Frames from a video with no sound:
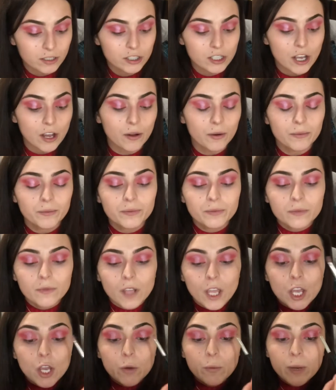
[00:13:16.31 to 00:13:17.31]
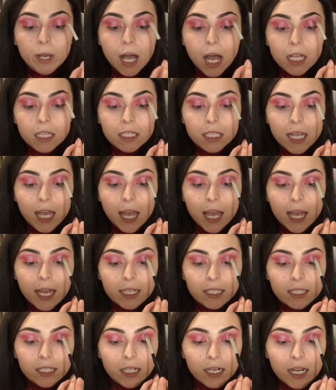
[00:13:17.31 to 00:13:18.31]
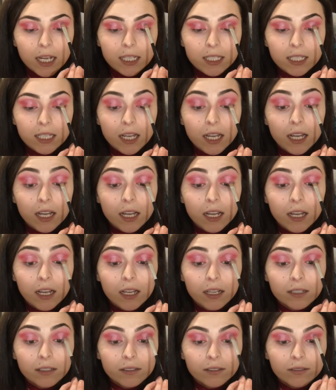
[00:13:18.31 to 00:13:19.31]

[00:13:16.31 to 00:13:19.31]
So we got to add glitter.